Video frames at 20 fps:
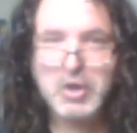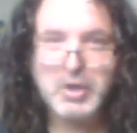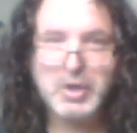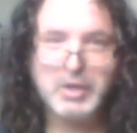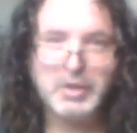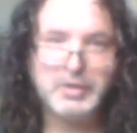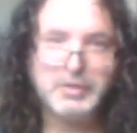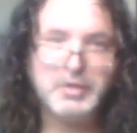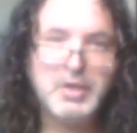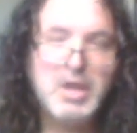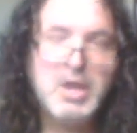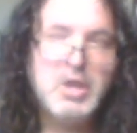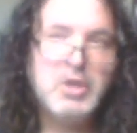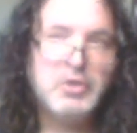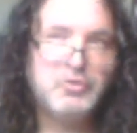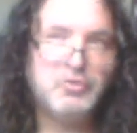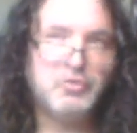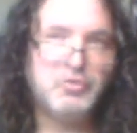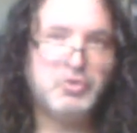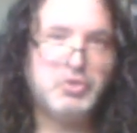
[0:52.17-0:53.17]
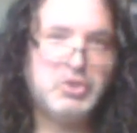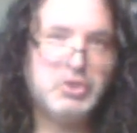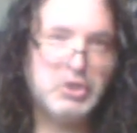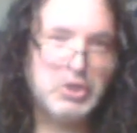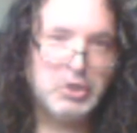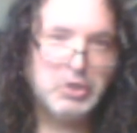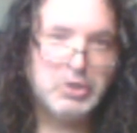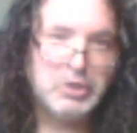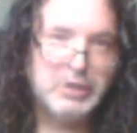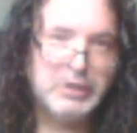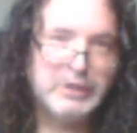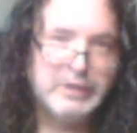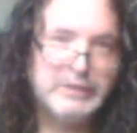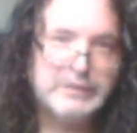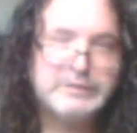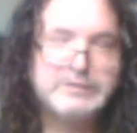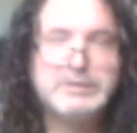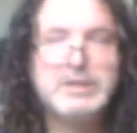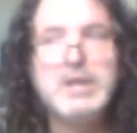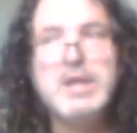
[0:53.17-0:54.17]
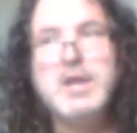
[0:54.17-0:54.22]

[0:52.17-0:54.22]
and so serious,